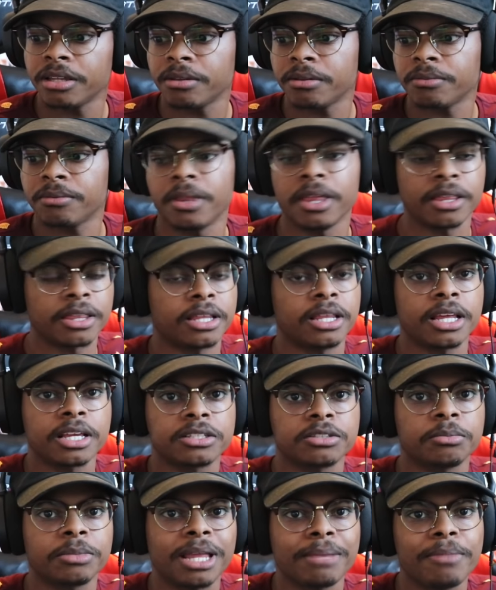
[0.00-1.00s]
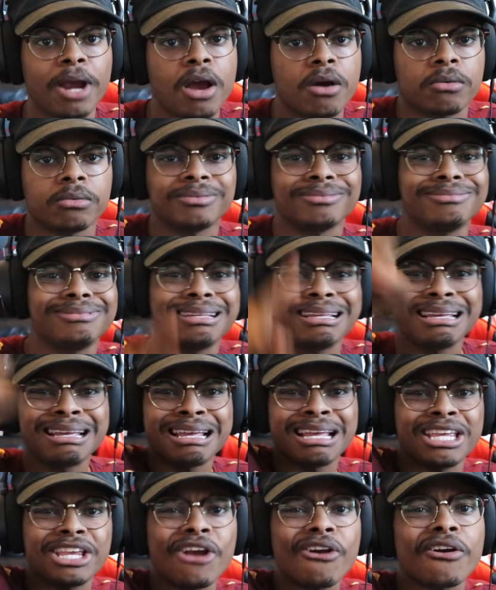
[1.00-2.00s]
And the niggas be like, bro,
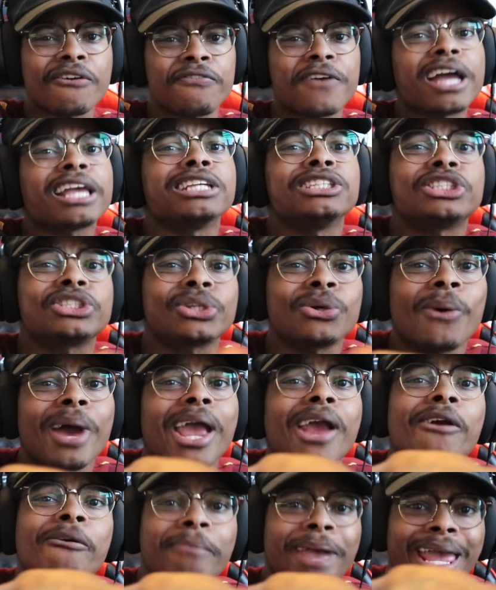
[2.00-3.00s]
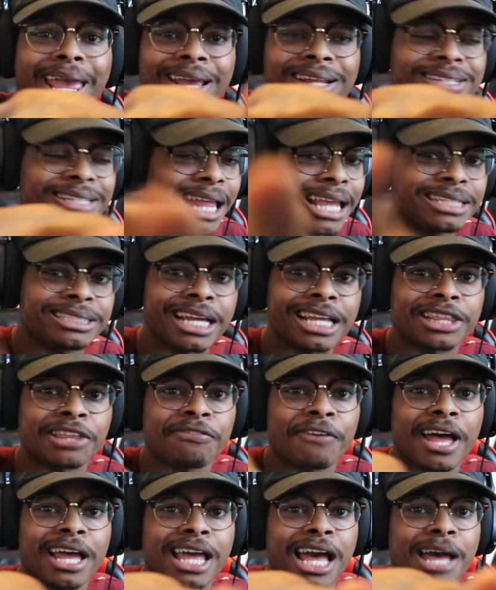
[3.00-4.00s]
you're a fucking square, man. Like, shut the
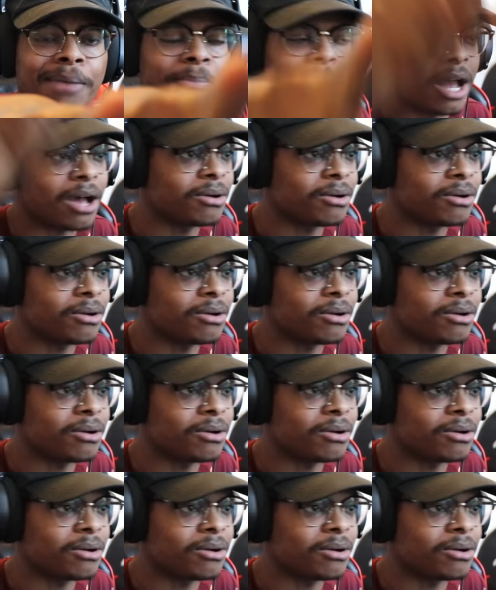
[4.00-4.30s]
fuck up, bro.